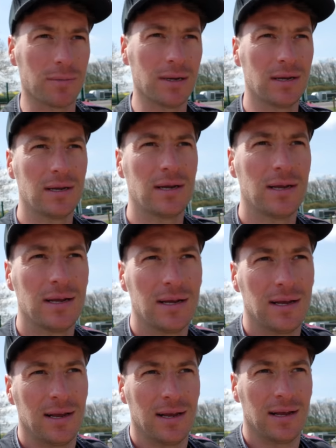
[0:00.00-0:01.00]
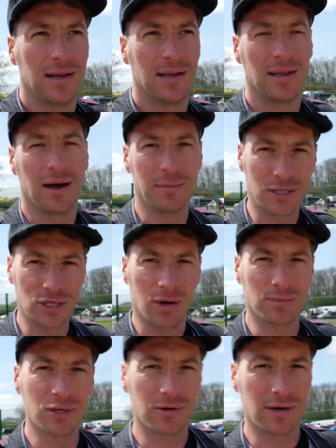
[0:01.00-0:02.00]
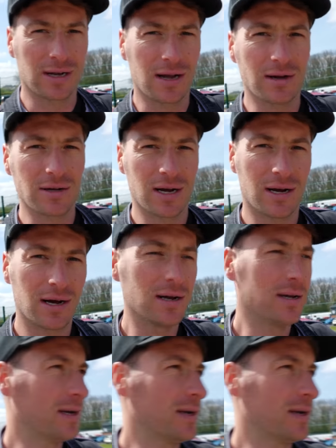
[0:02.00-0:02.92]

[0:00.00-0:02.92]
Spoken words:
them that I'm a top doer in a go-kart.